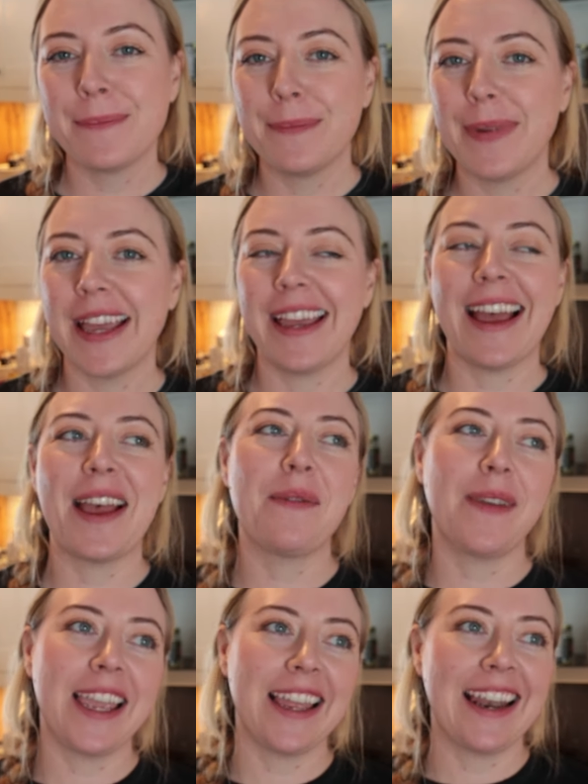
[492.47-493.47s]
but I
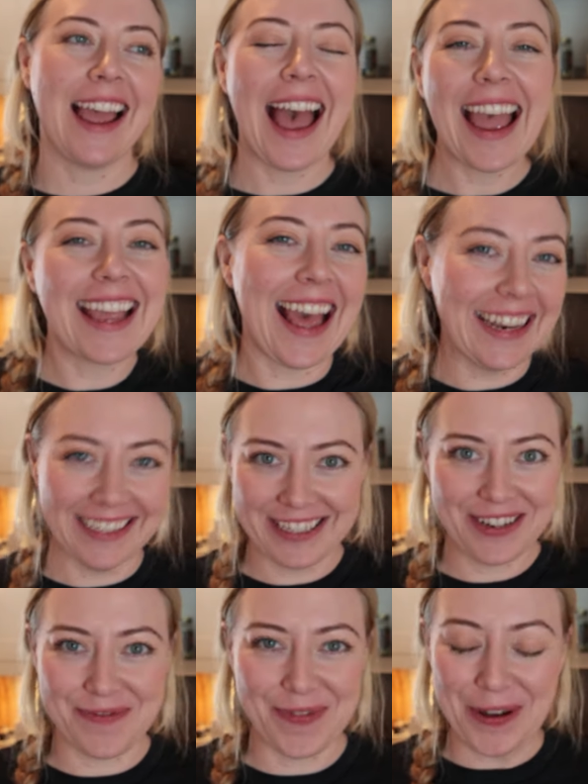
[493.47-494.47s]
mean, I gotta
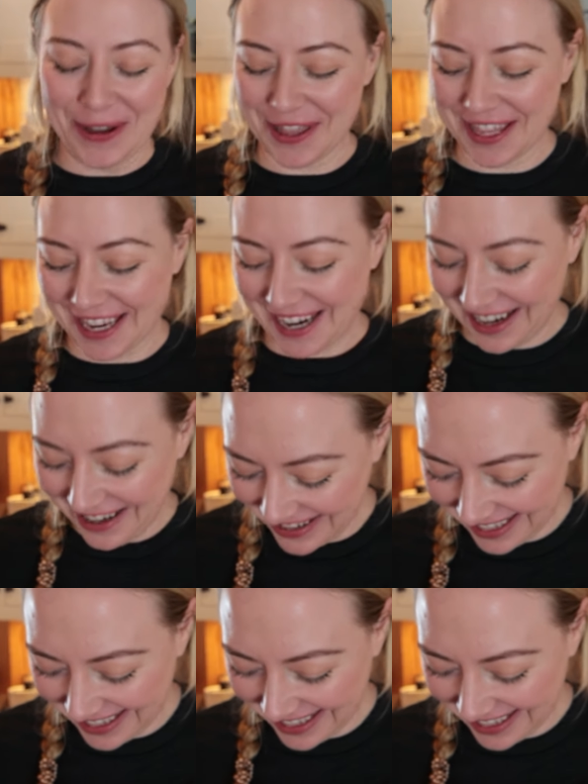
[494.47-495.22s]
do both, you know?